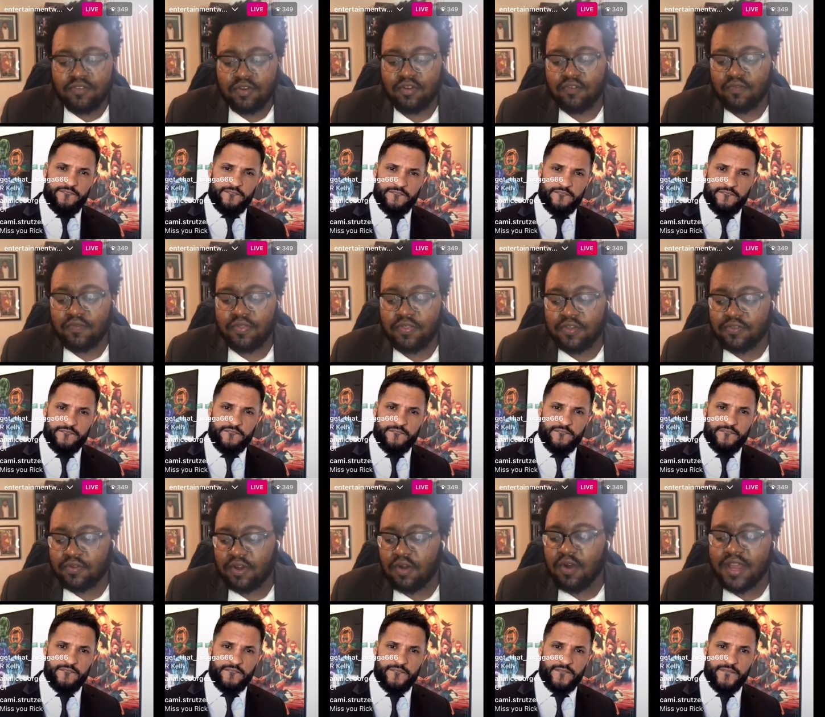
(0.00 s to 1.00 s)
Speaker 1: and sort of the
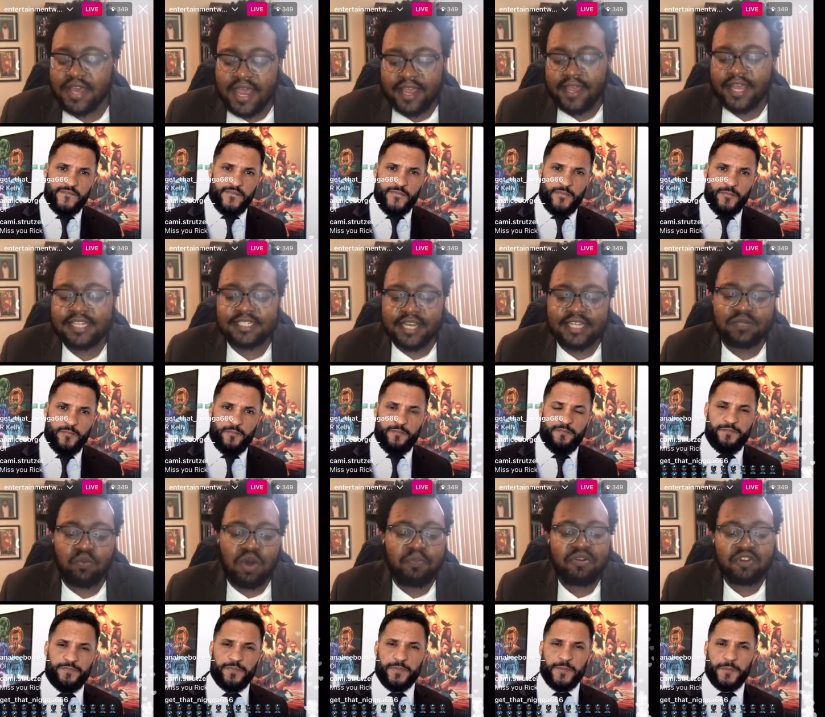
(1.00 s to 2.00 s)
sort, of, or I guess guess
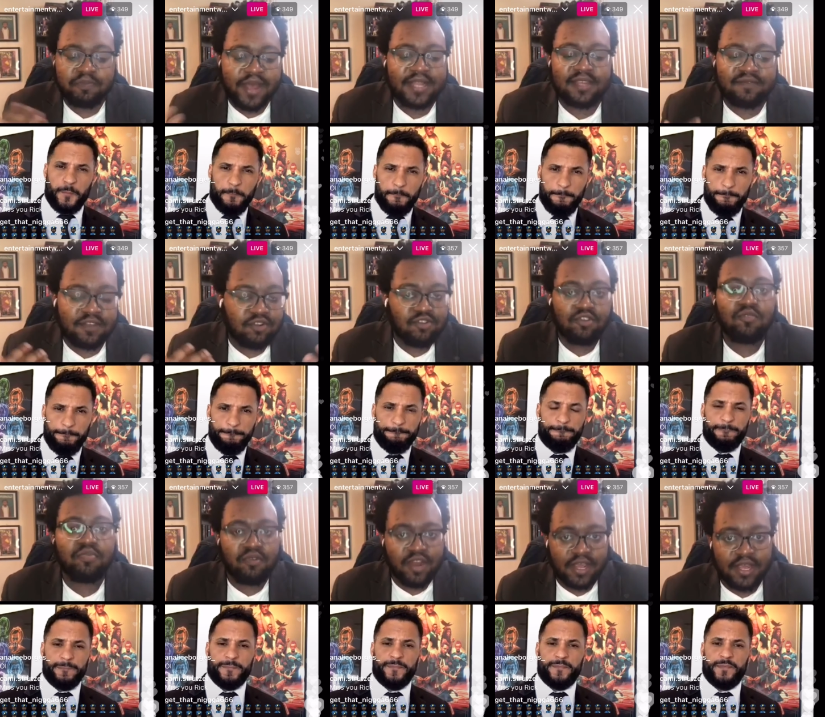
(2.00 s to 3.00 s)
what perspective did you
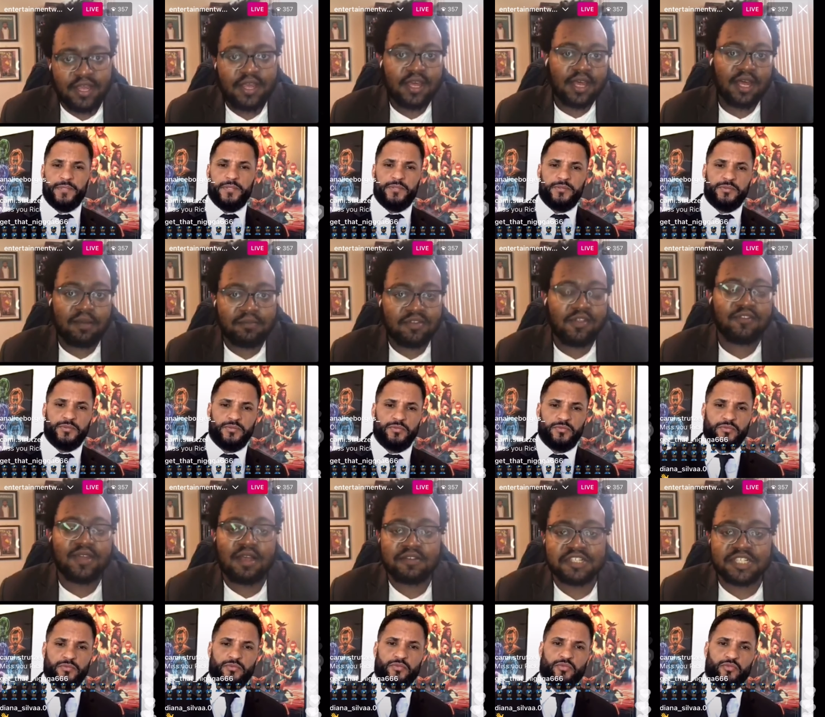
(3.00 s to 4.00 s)
bring um, to those
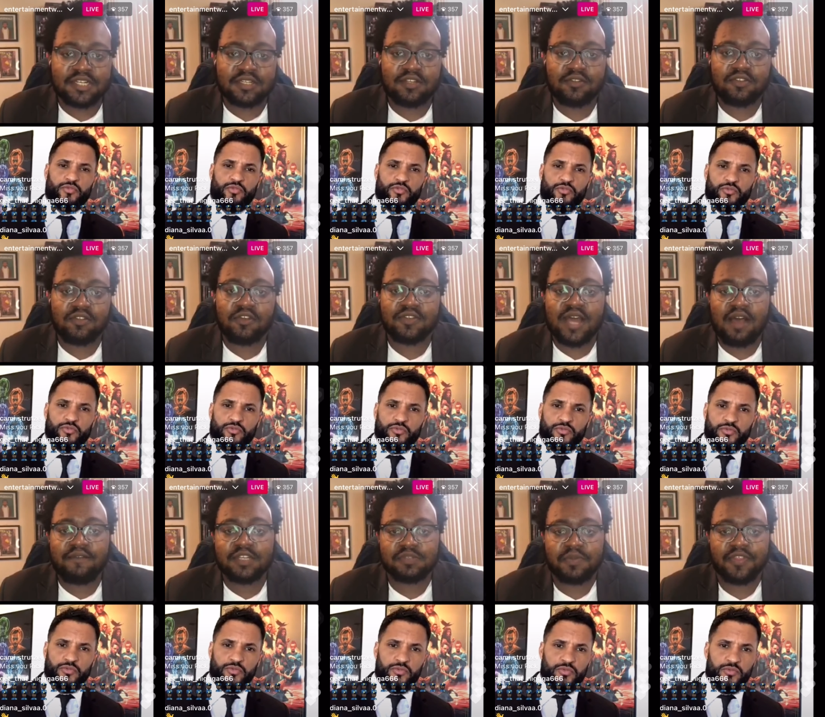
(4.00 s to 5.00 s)
conversations to, to those
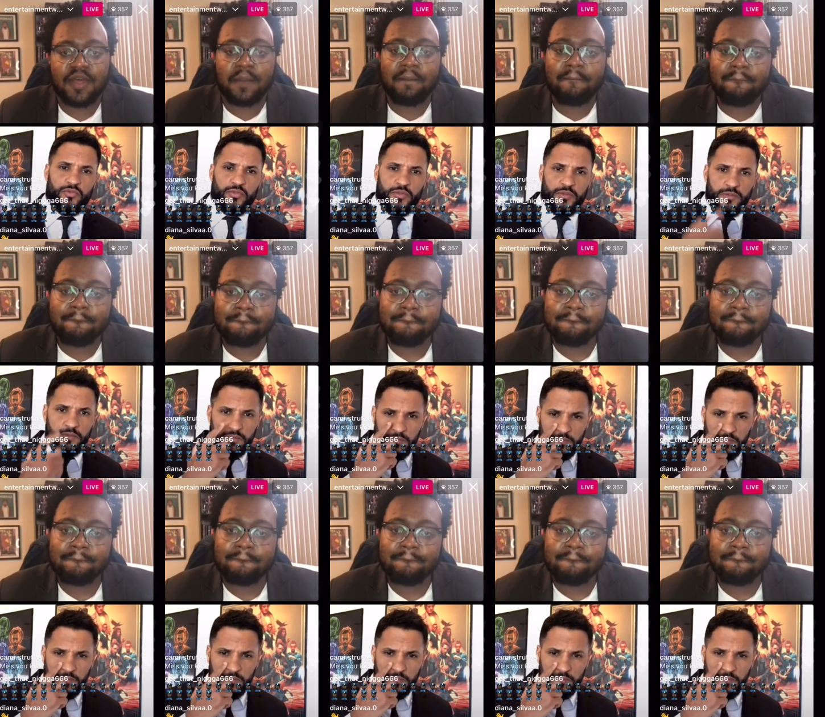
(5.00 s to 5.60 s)
combos with them?